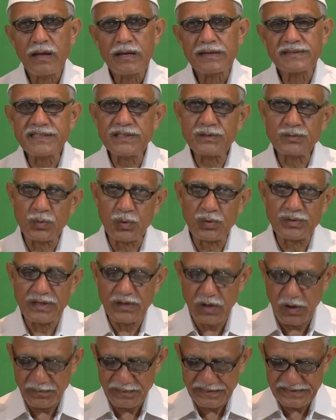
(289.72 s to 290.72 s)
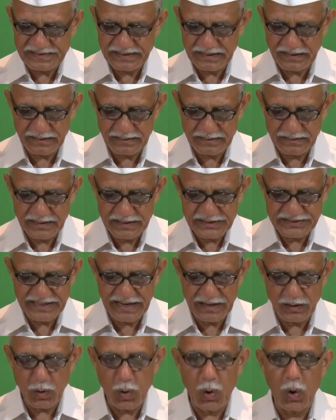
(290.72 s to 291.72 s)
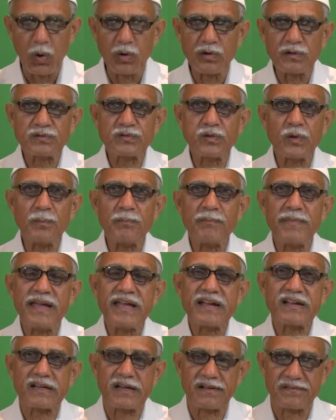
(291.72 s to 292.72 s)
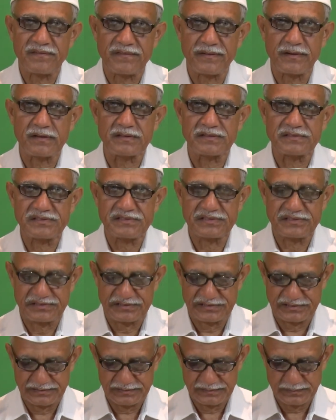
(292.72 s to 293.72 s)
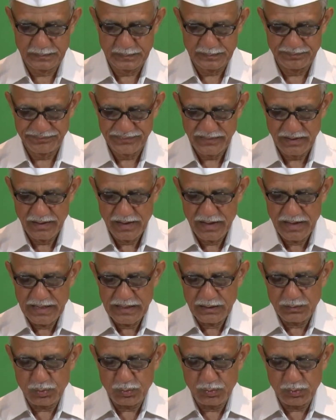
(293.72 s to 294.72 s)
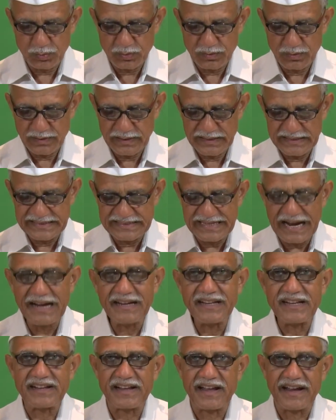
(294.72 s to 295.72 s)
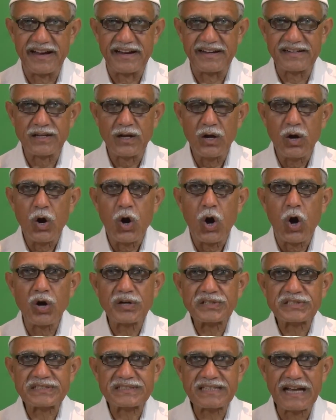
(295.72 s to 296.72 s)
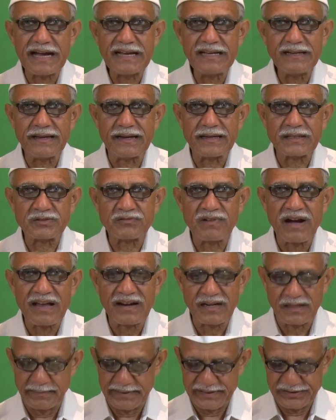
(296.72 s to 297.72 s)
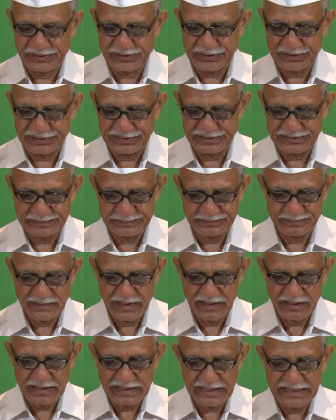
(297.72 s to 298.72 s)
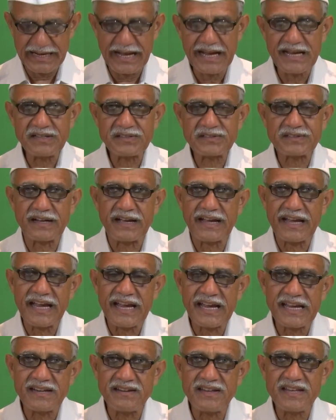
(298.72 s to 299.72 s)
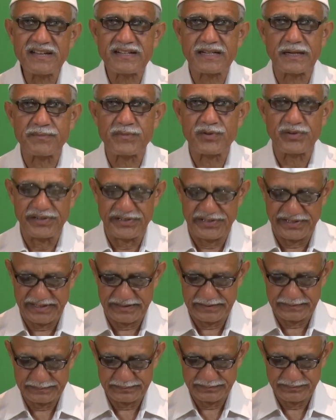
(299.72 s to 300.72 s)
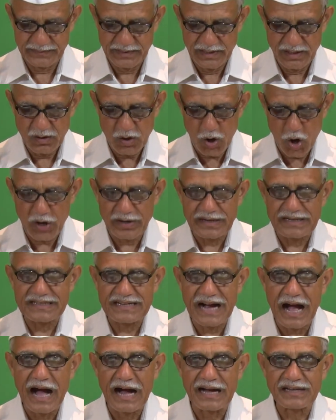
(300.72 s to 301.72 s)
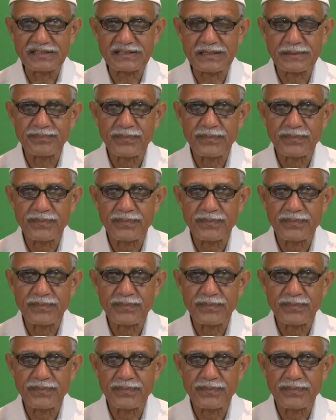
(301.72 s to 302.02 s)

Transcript: The nodal officer shall also make efforts to eradicate hostile environment against any community or caste